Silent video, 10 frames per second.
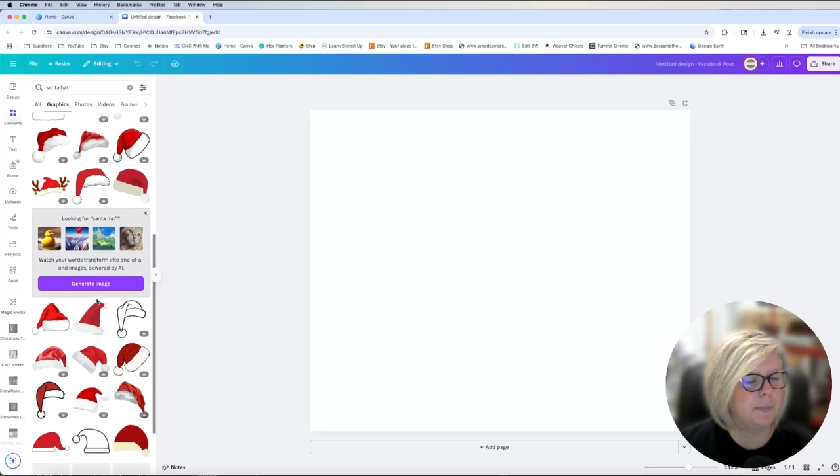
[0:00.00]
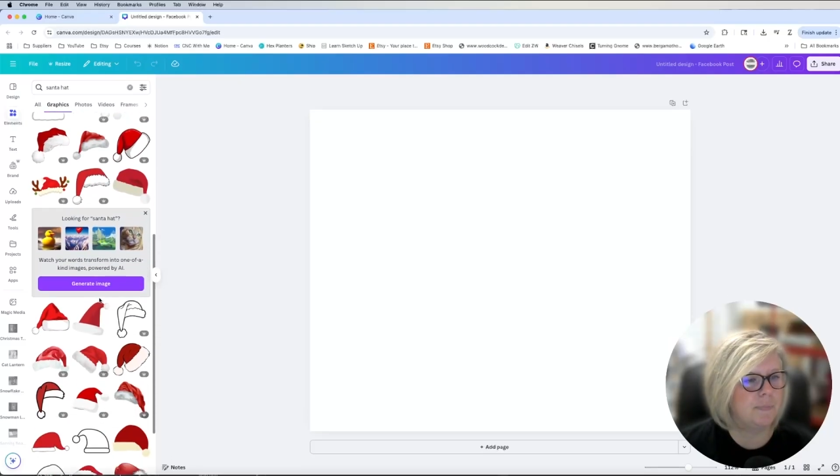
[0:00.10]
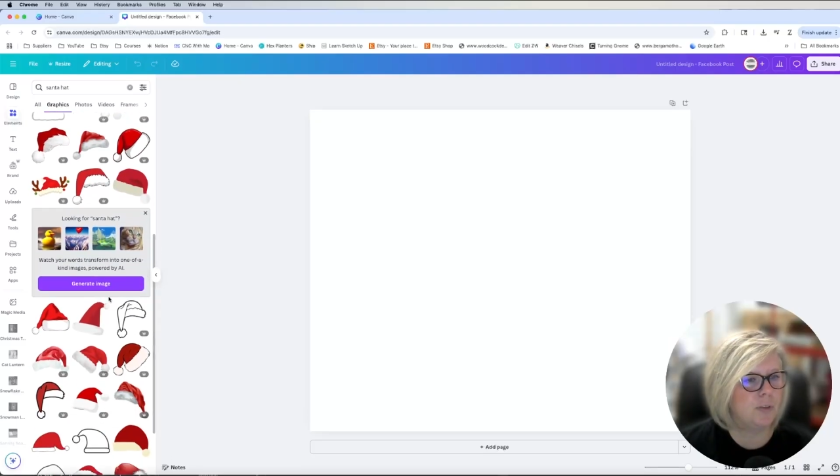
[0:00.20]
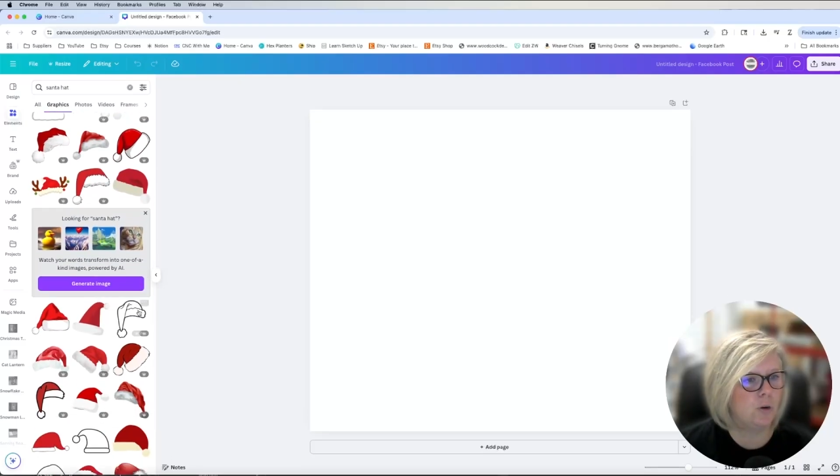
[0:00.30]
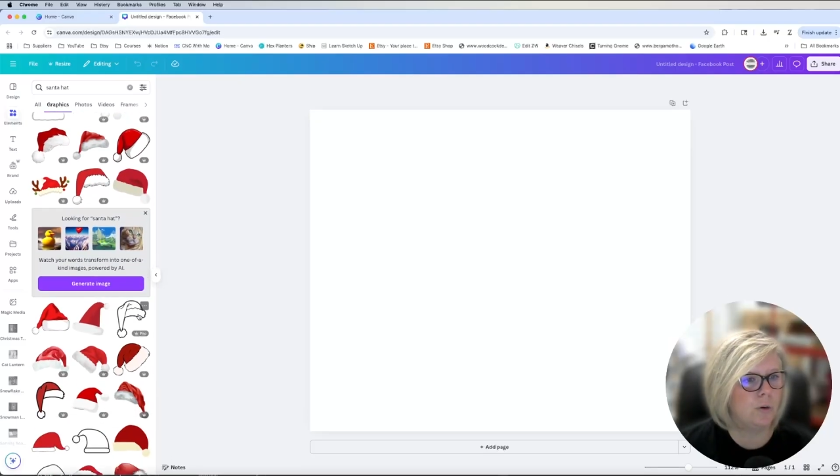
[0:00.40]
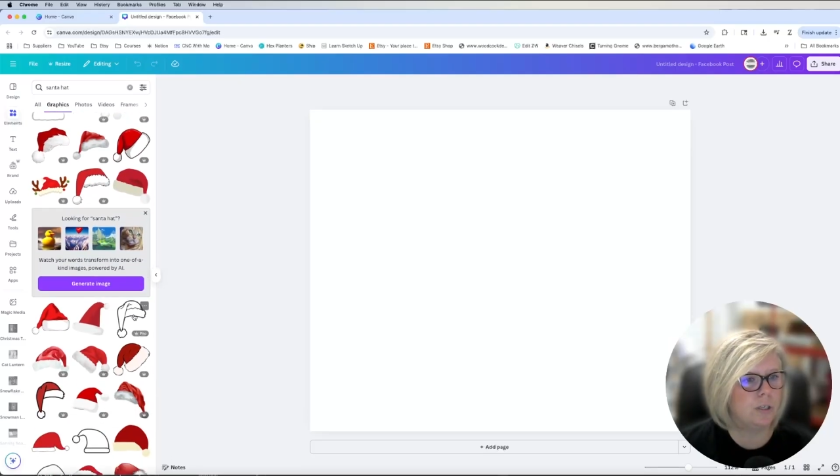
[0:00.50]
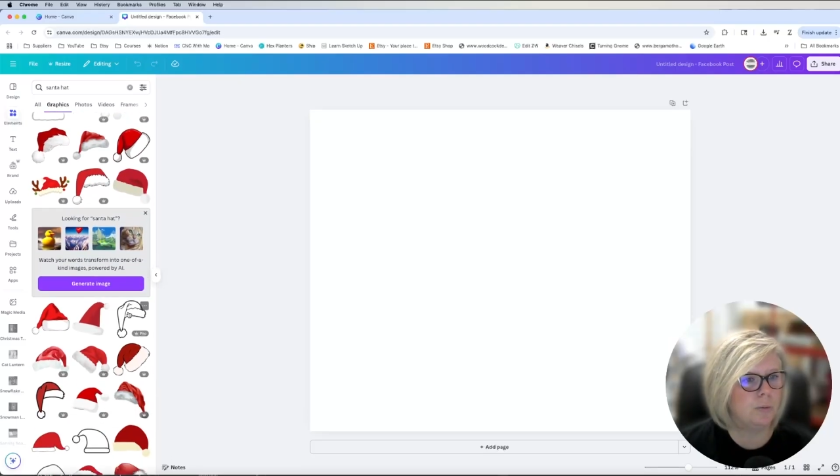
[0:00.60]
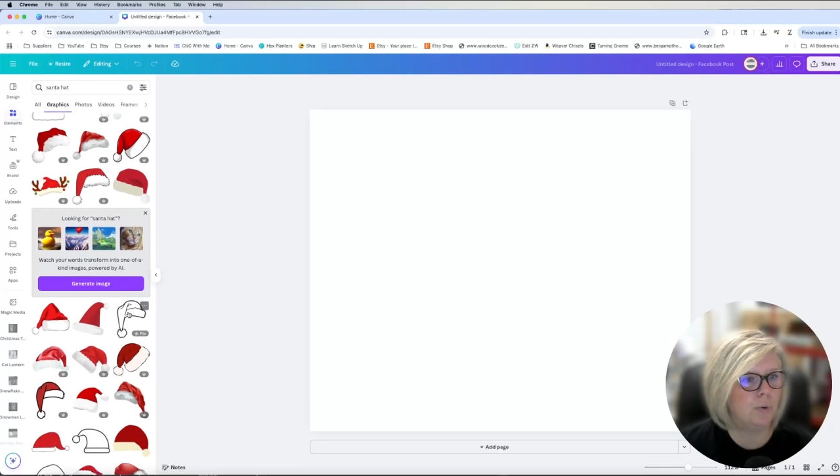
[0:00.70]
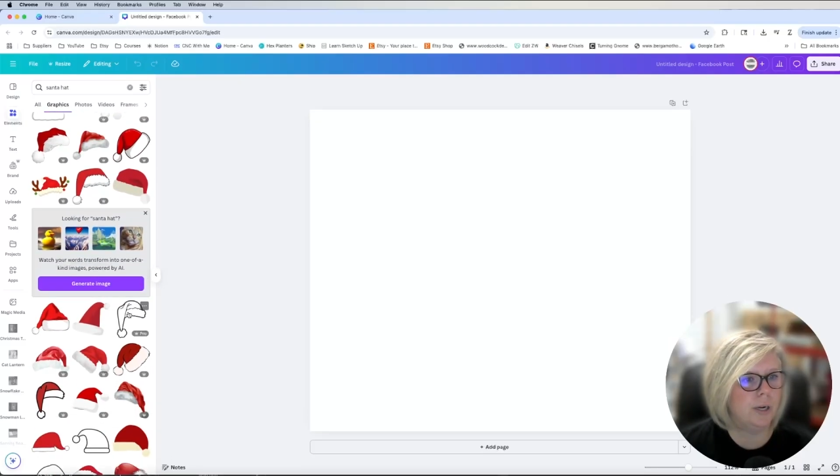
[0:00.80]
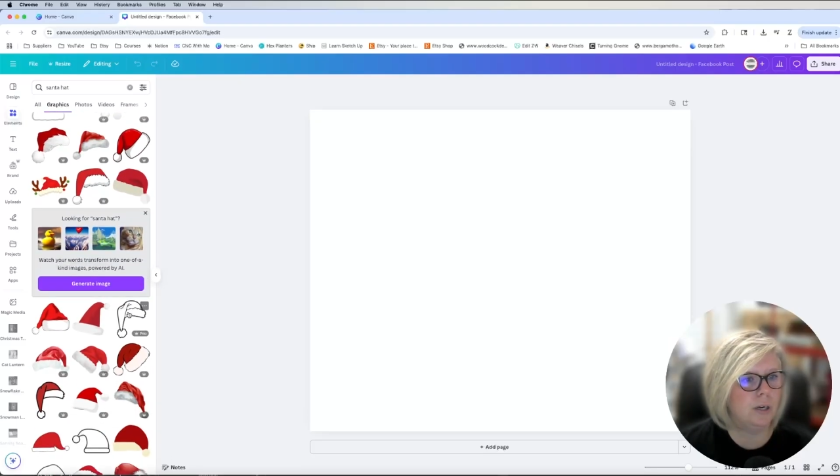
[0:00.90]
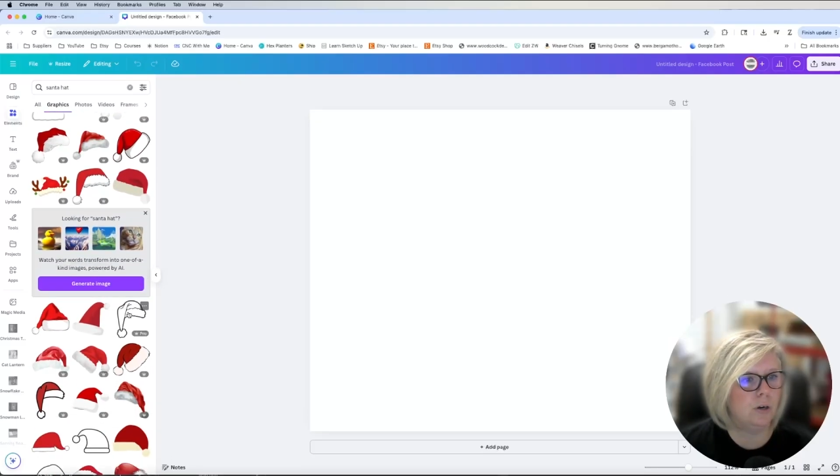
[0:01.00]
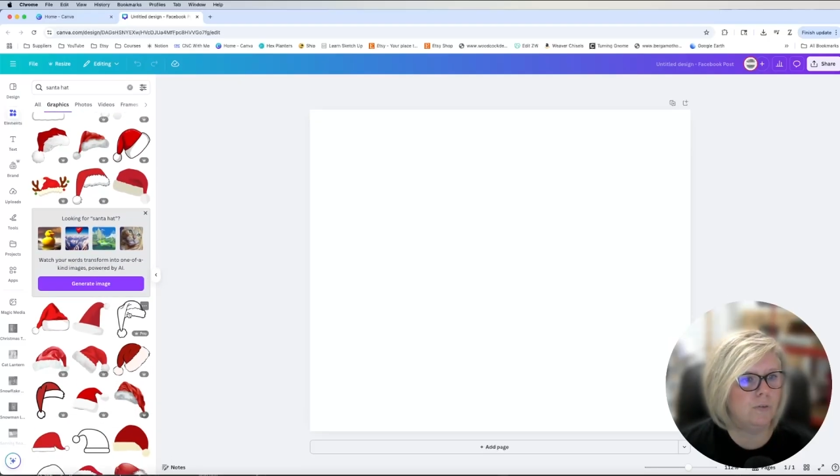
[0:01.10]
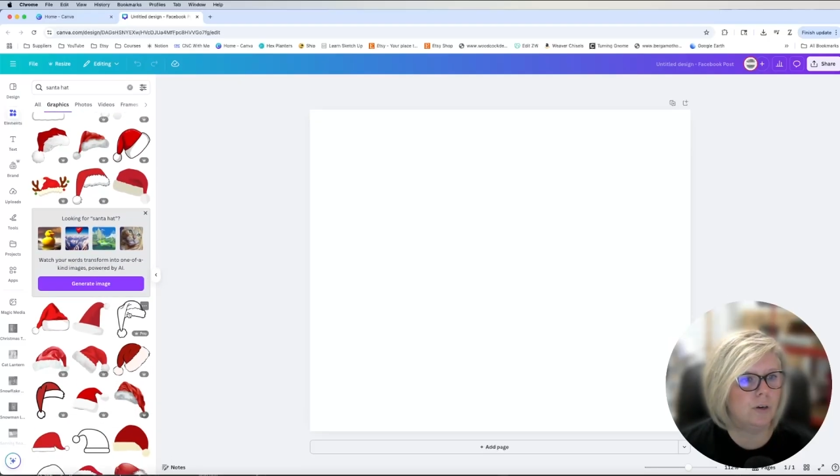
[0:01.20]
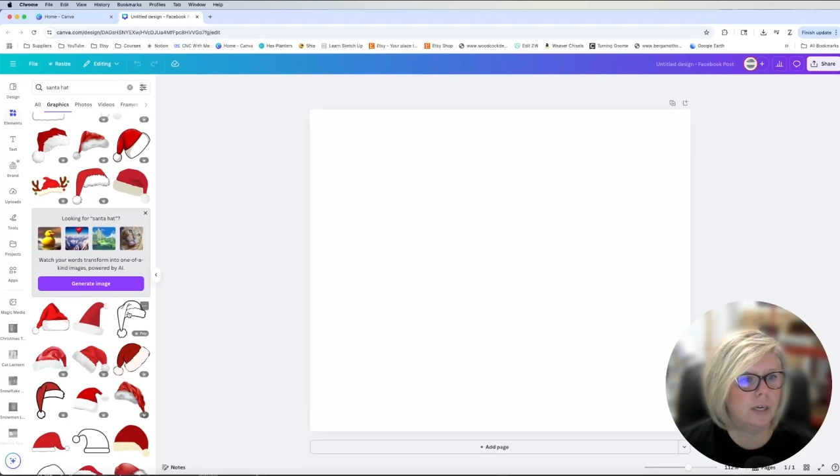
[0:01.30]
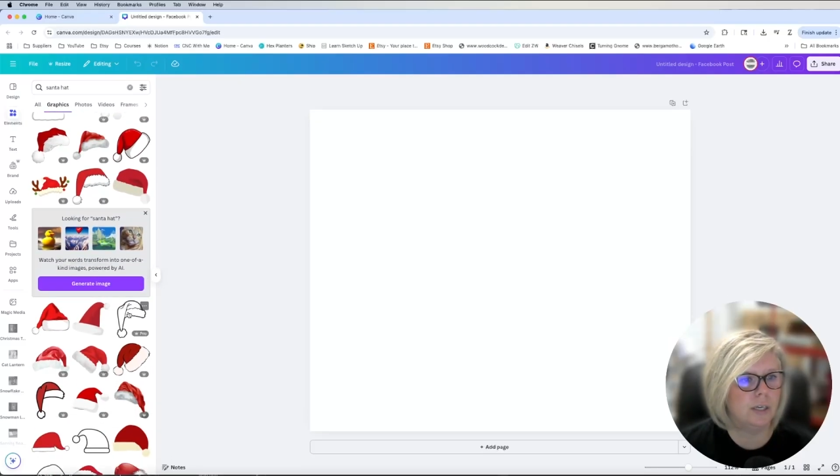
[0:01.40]
you're going to bring it
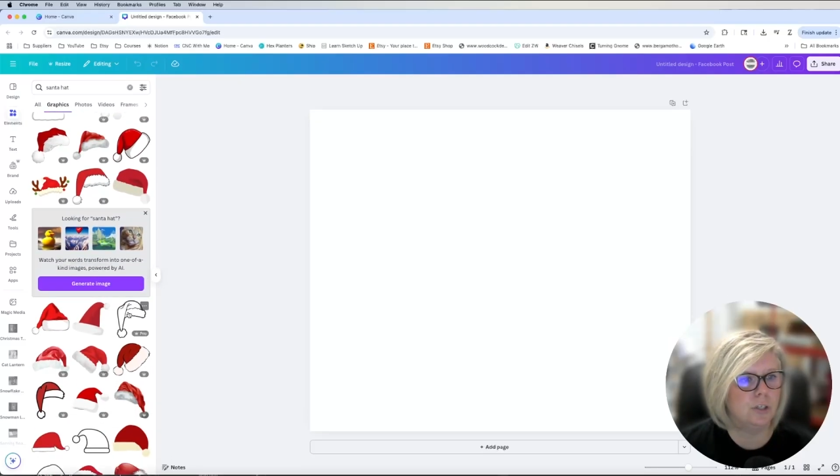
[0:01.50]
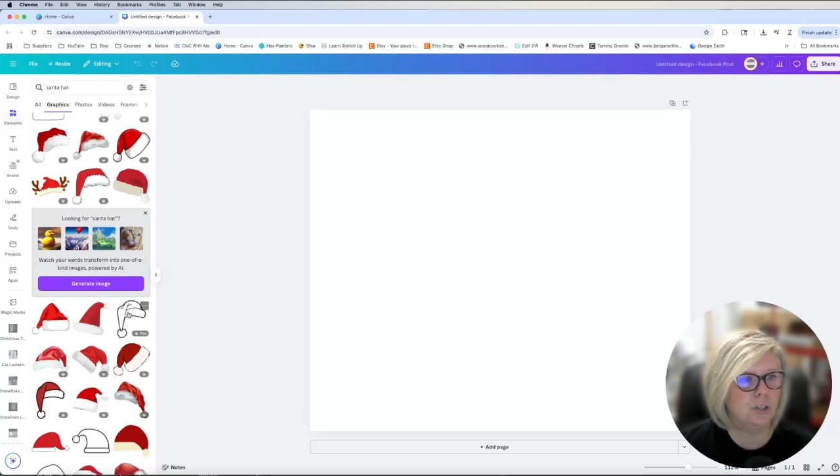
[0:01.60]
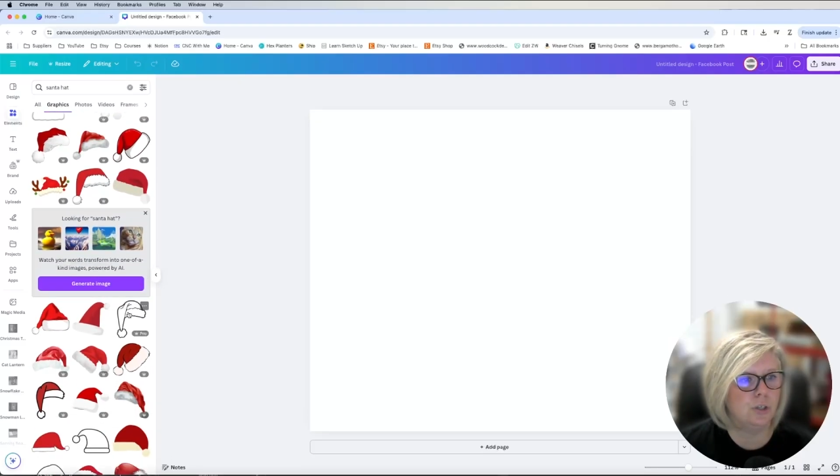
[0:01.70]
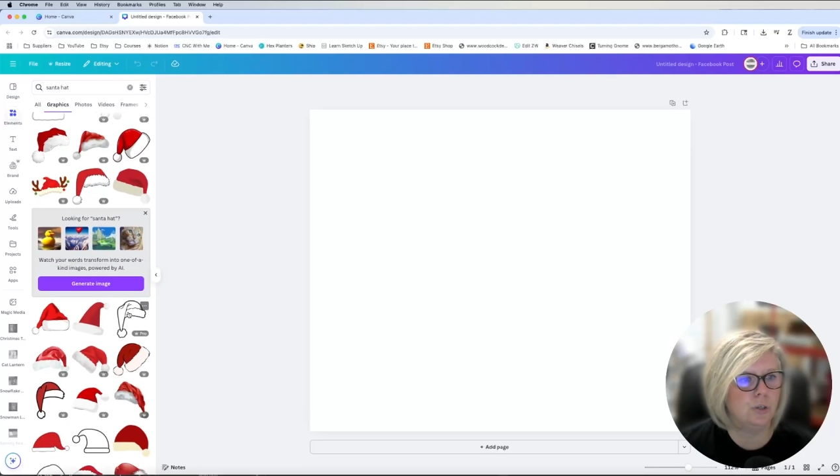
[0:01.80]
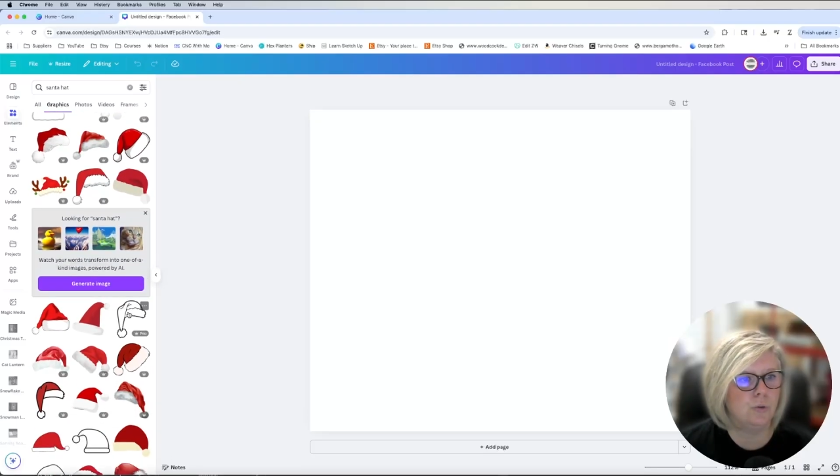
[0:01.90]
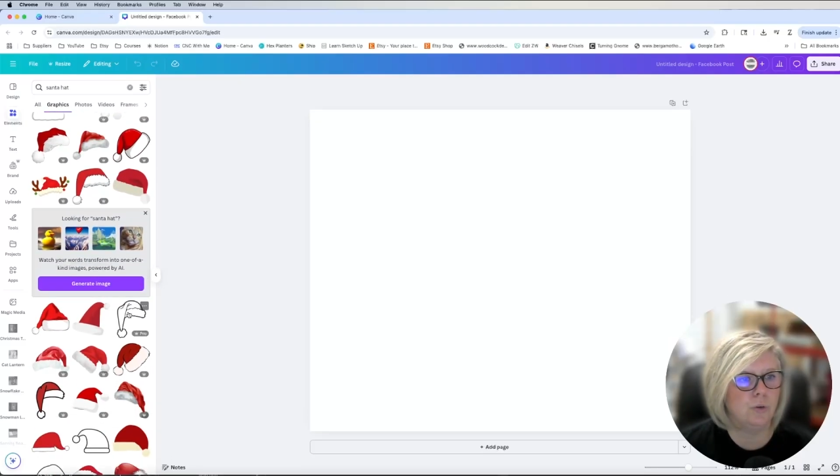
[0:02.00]
over into